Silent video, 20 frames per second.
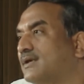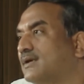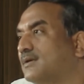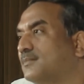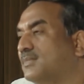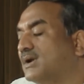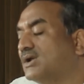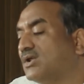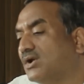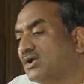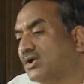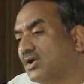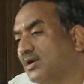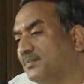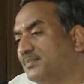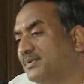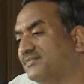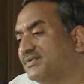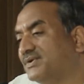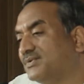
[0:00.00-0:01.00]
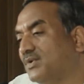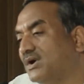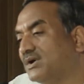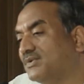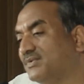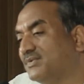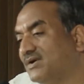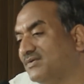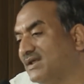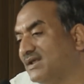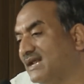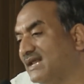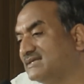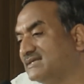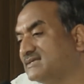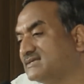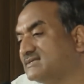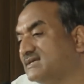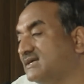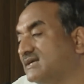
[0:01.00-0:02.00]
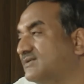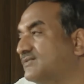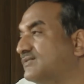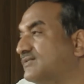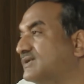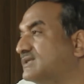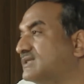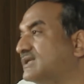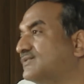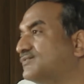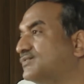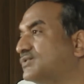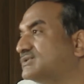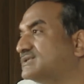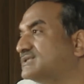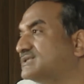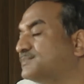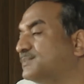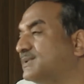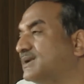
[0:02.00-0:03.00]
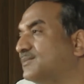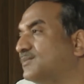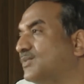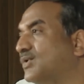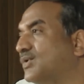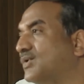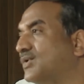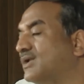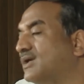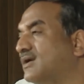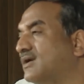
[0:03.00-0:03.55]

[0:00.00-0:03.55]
But on top of it, what we have done, as I said, with Infosys Springboard,